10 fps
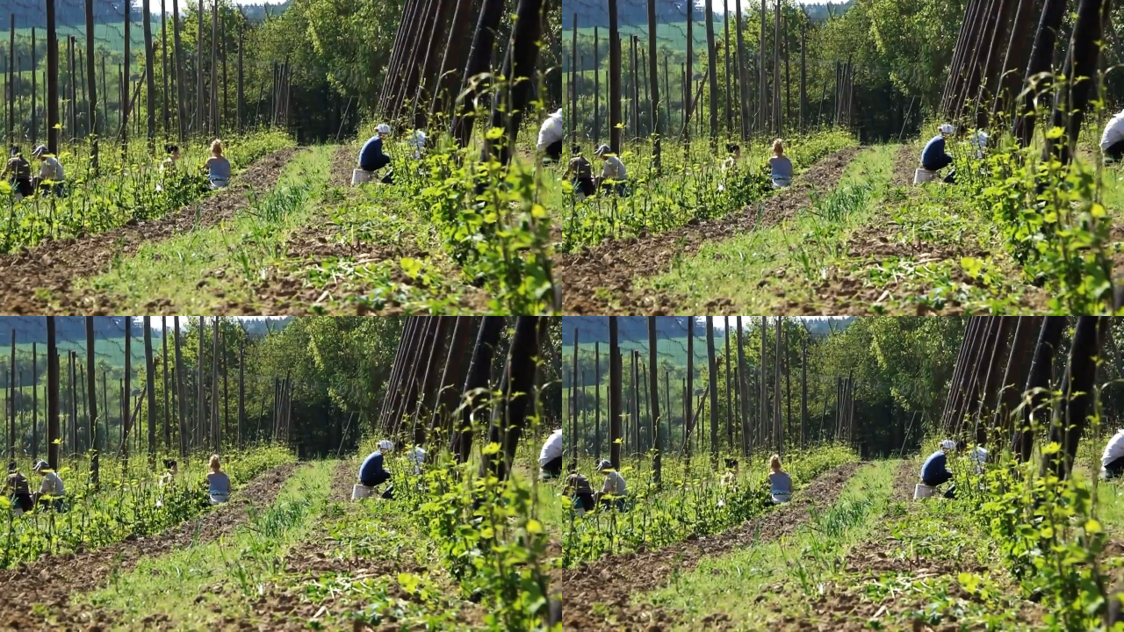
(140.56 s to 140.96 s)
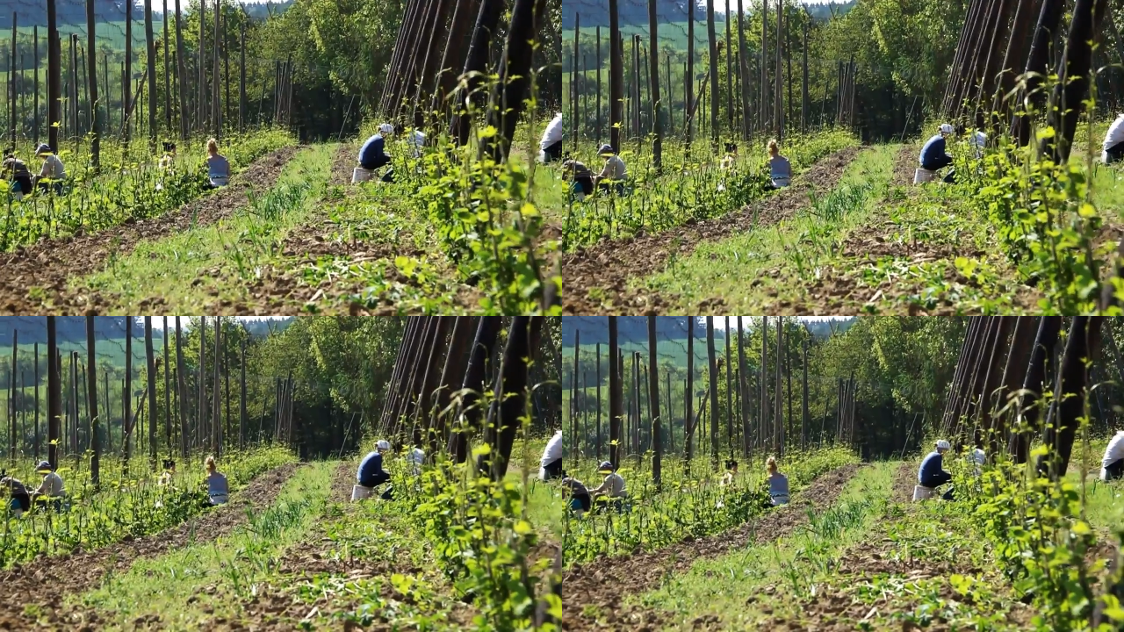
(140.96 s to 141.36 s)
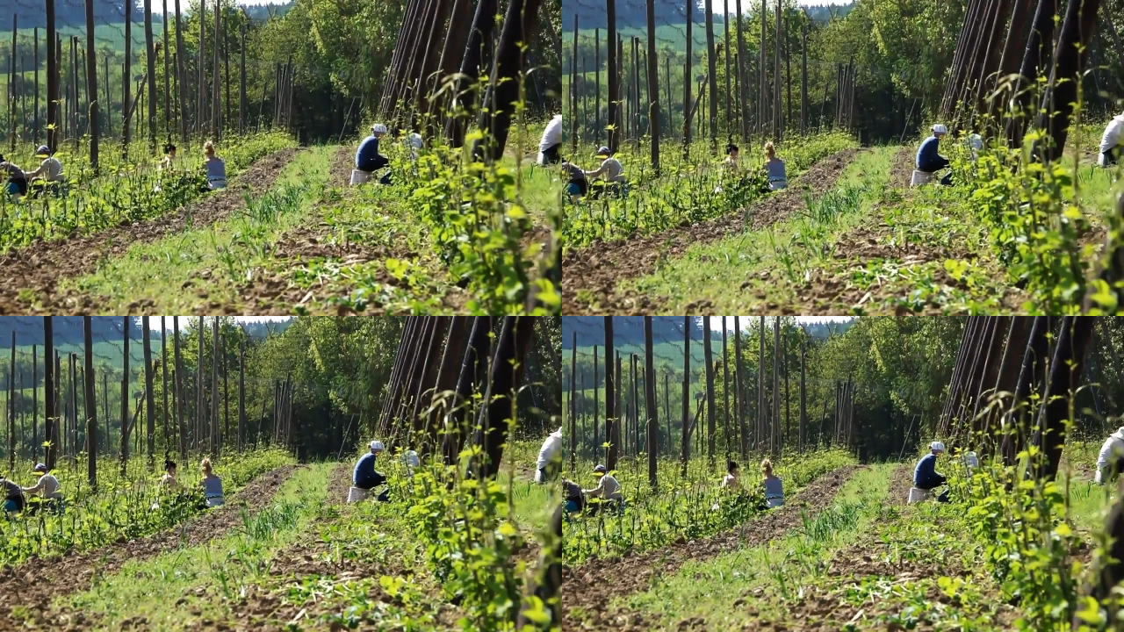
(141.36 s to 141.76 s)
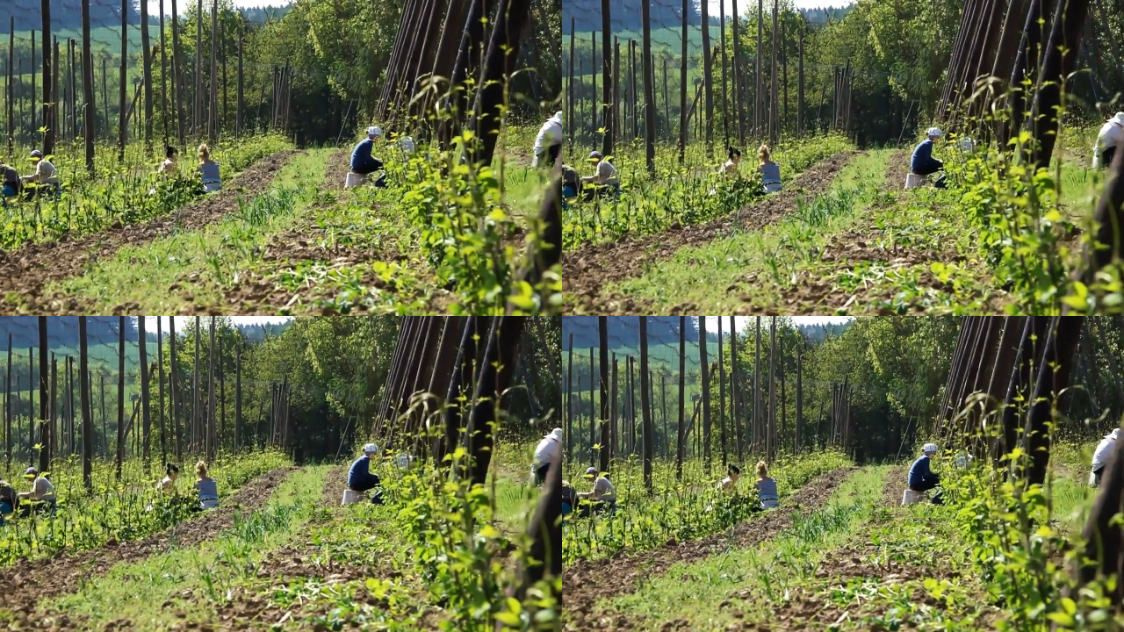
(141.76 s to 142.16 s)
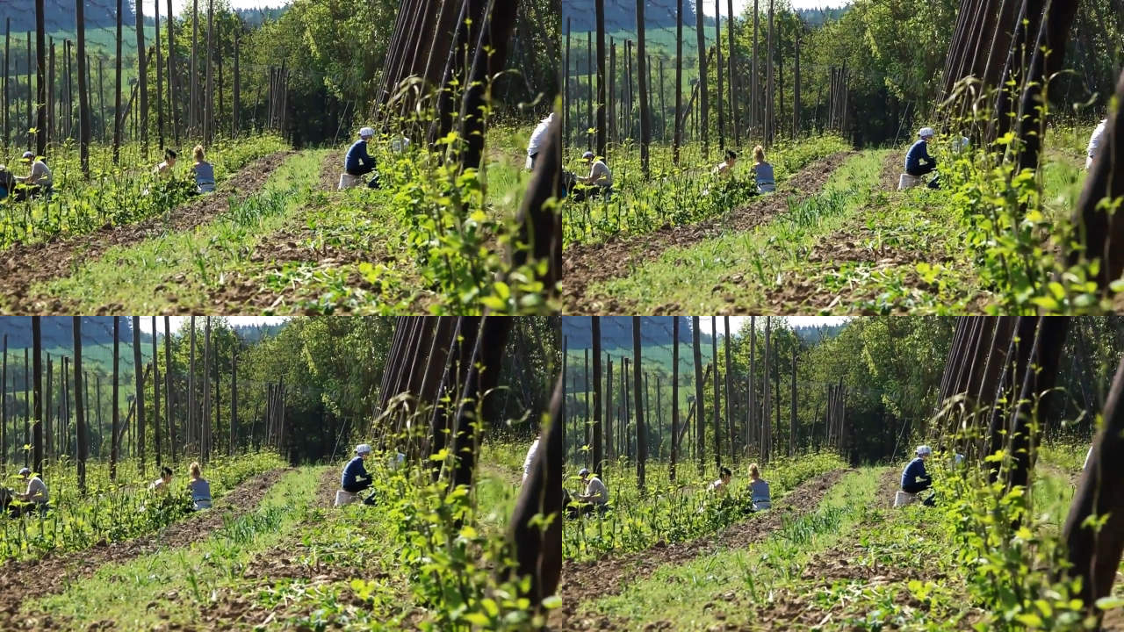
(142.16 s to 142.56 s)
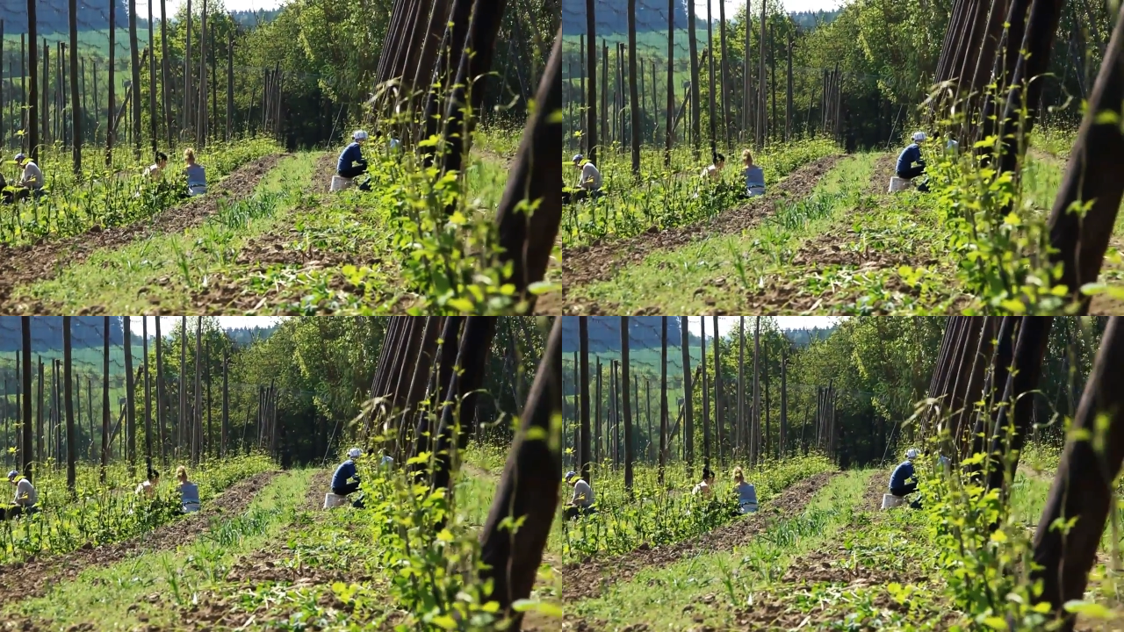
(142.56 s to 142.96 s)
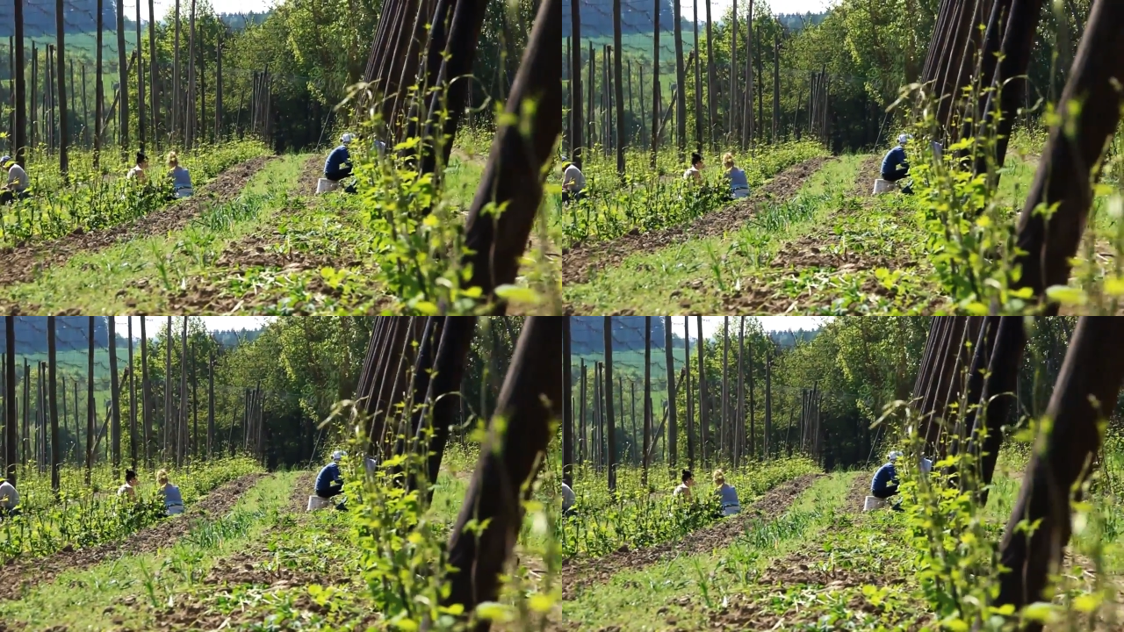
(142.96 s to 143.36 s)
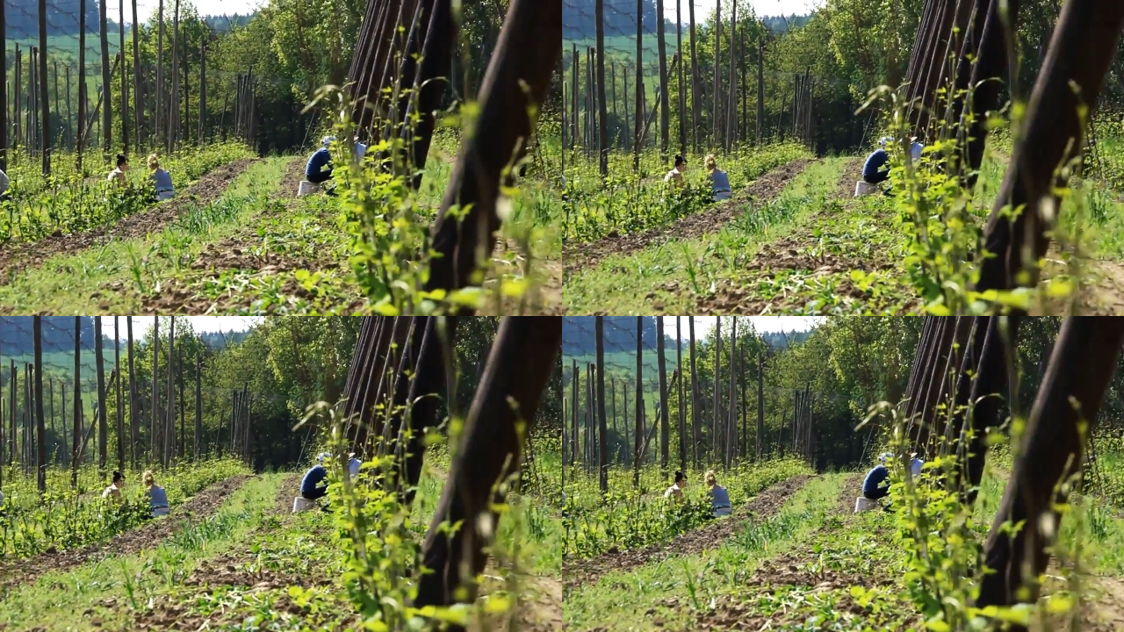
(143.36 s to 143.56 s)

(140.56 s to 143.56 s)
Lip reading: [unreadable: no face in view]